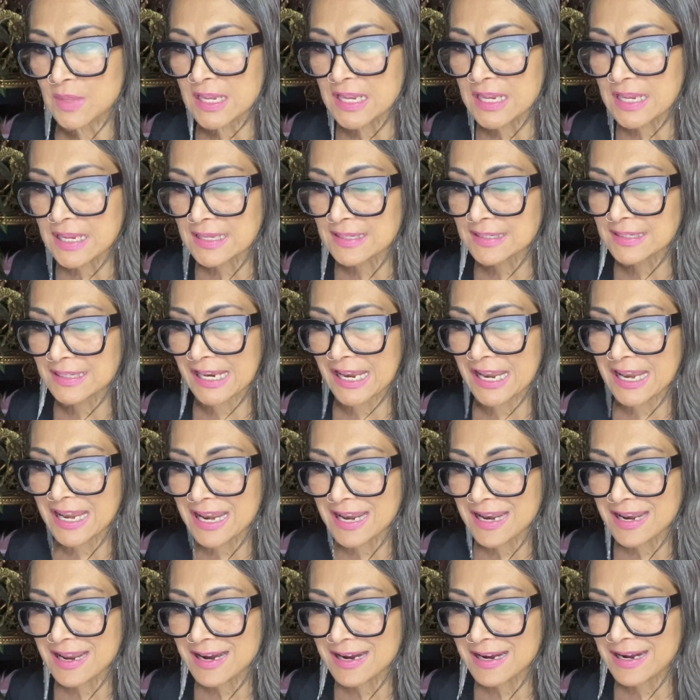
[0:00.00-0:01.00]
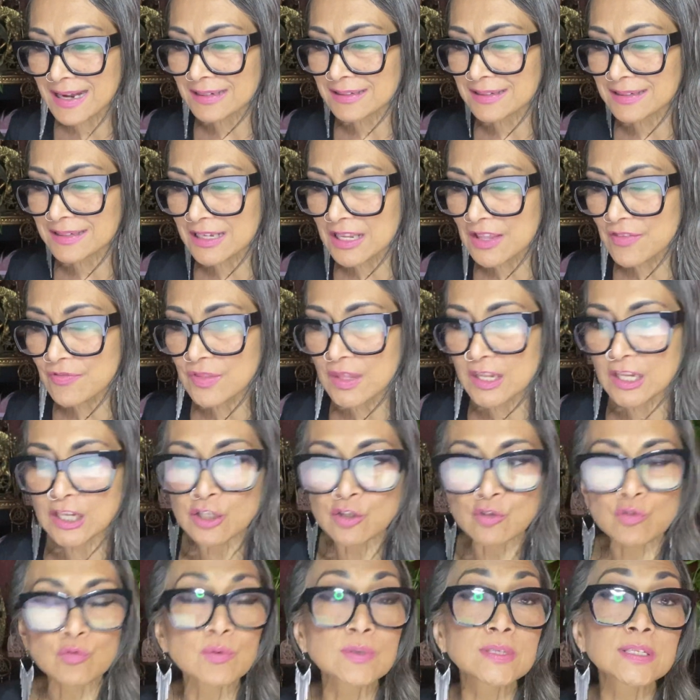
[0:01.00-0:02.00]
is not in the
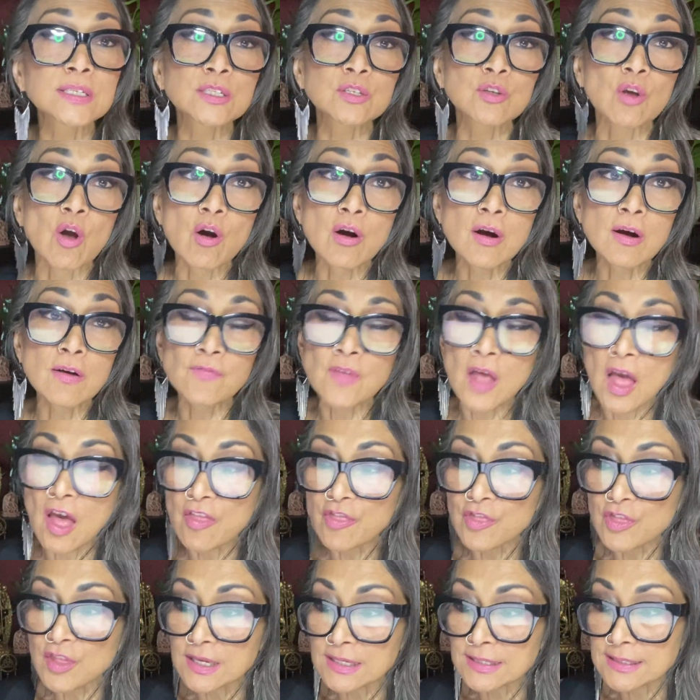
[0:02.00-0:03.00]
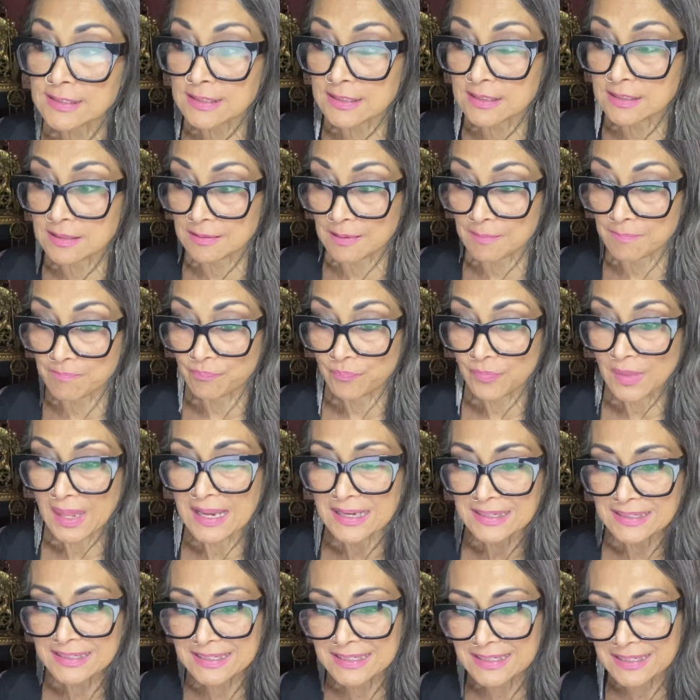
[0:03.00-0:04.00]
interest of the system.
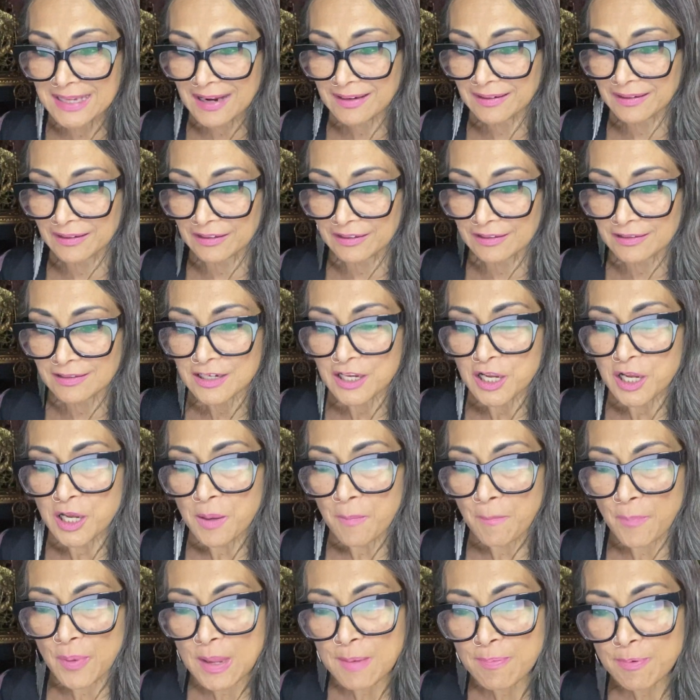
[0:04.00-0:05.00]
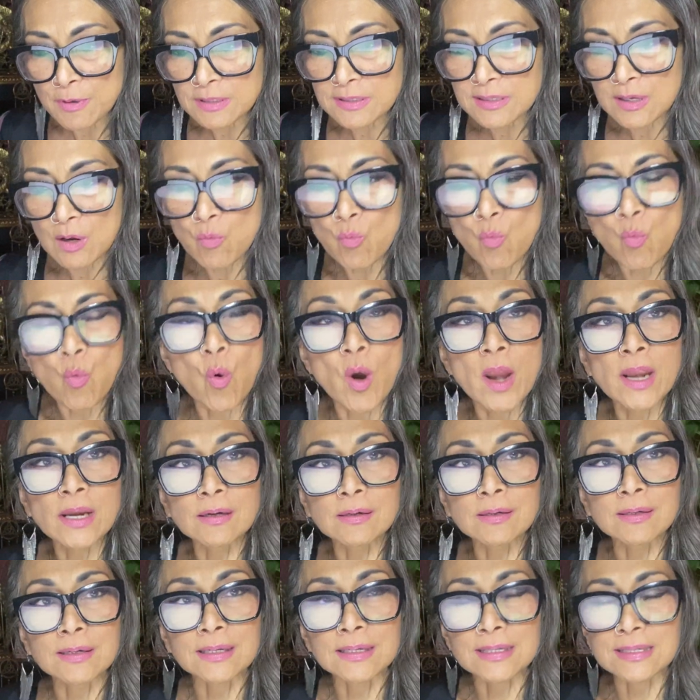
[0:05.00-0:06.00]
Second, people's
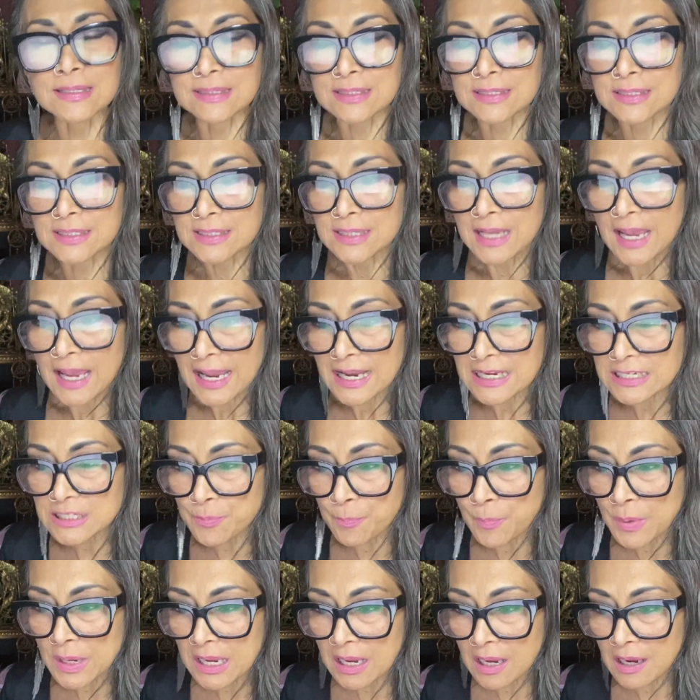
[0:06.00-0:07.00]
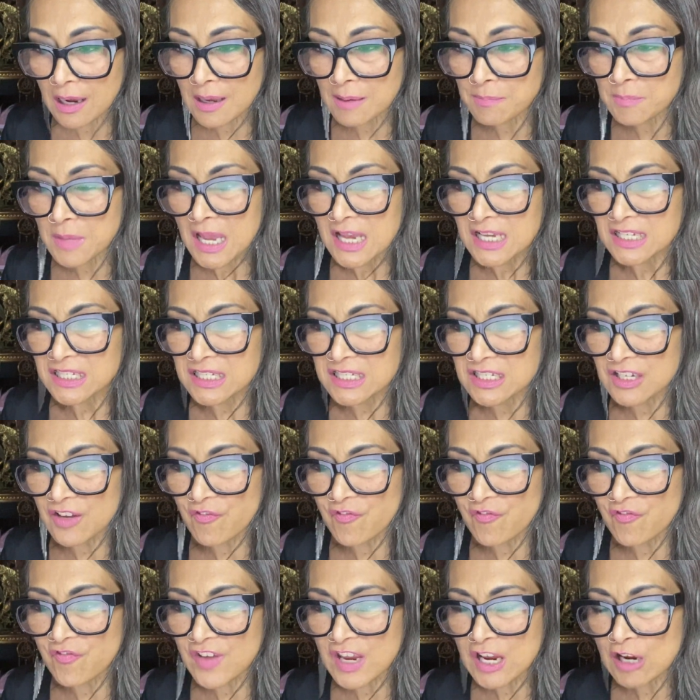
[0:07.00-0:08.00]
awareness has become
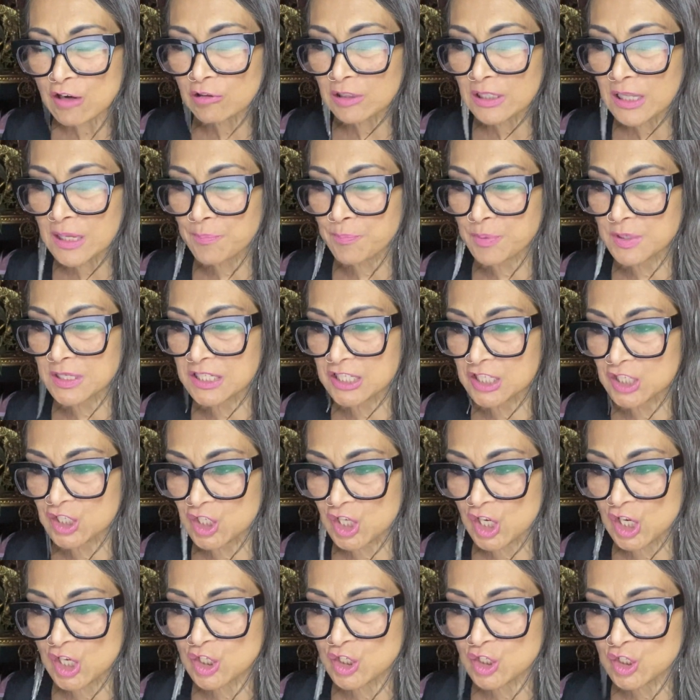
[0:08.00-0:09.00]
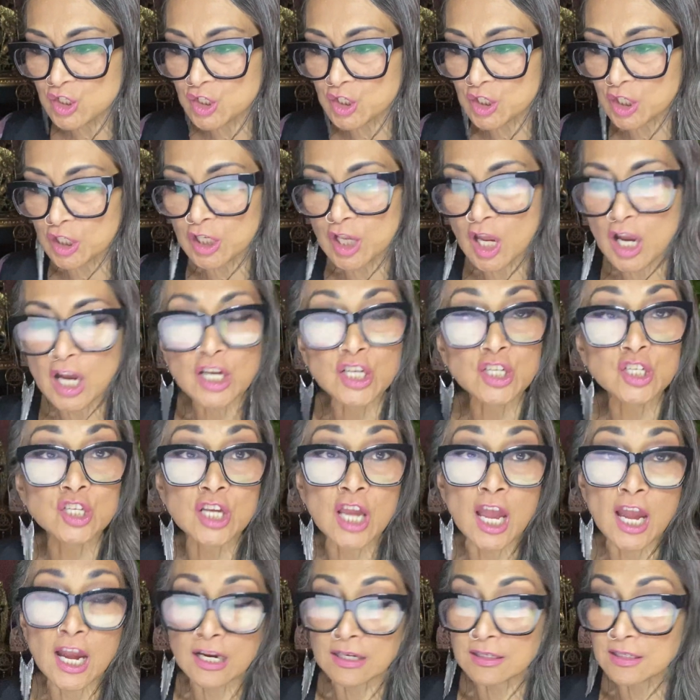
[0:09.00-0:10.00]
severely besieged and
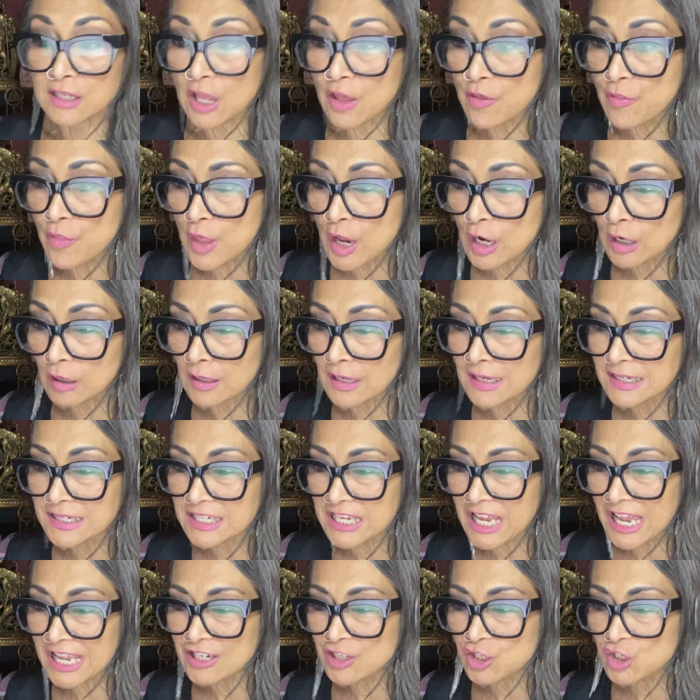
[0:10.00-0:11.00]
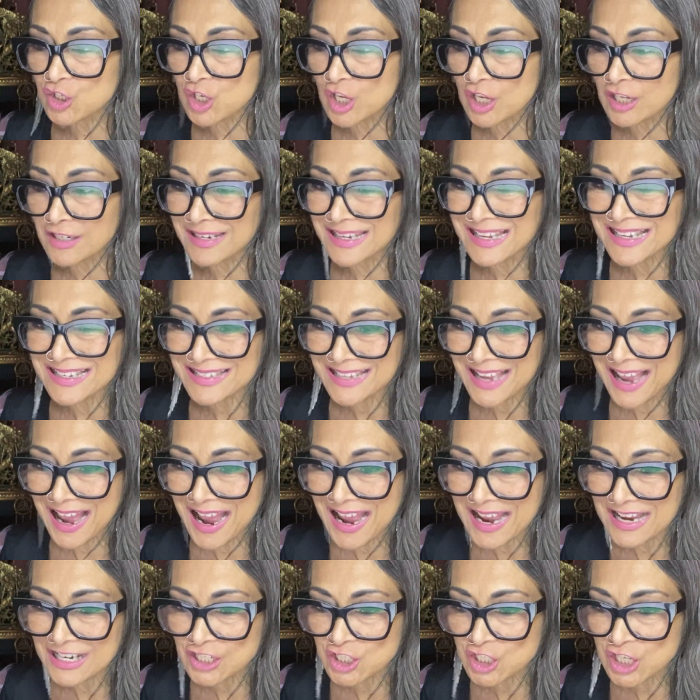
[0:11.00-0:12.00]
hijacked, and their attention is
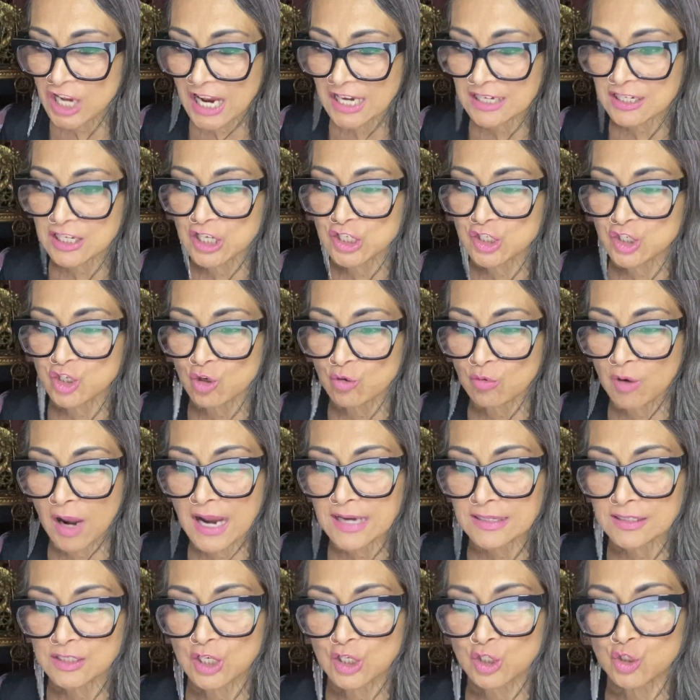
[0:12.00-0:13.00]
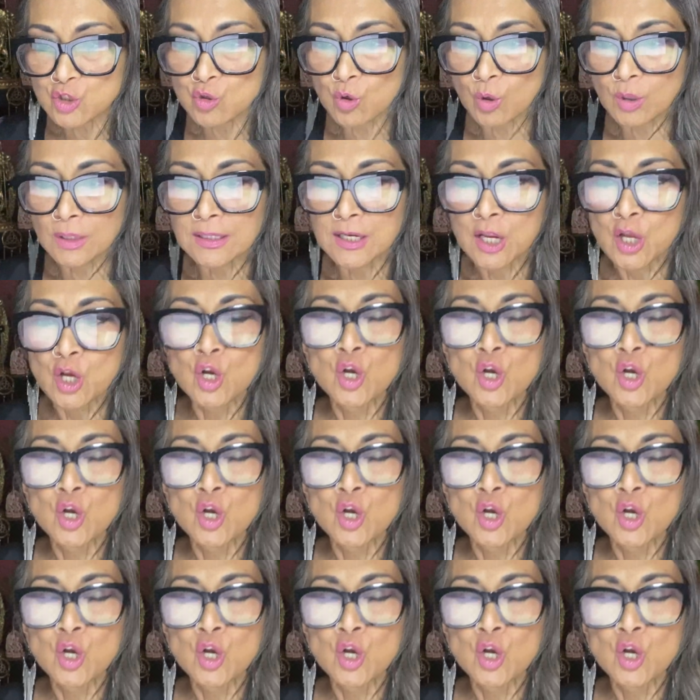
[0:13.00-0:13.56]
hijacked and directed toward